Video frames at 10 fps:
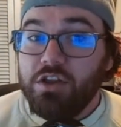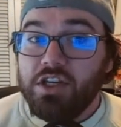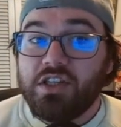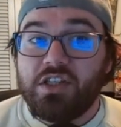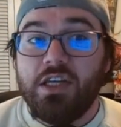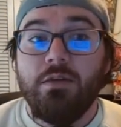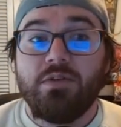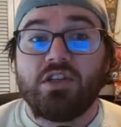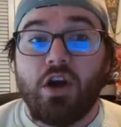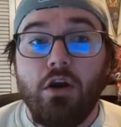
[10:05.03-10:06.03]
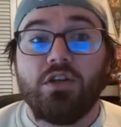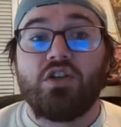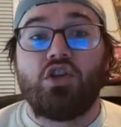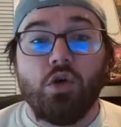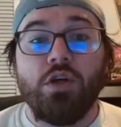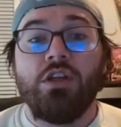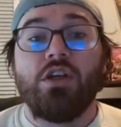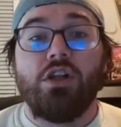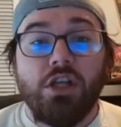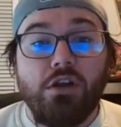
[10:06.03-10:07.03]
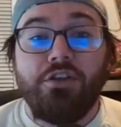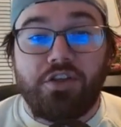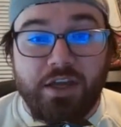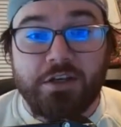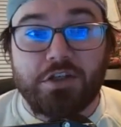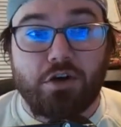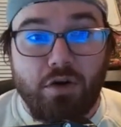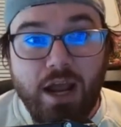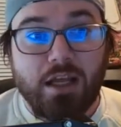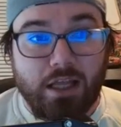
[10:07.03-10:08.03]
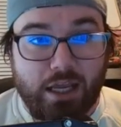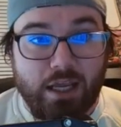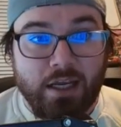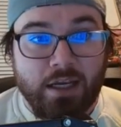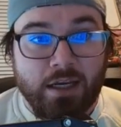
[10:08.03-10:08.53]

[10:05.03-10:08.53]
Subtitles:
this team starts doing the little things correctly,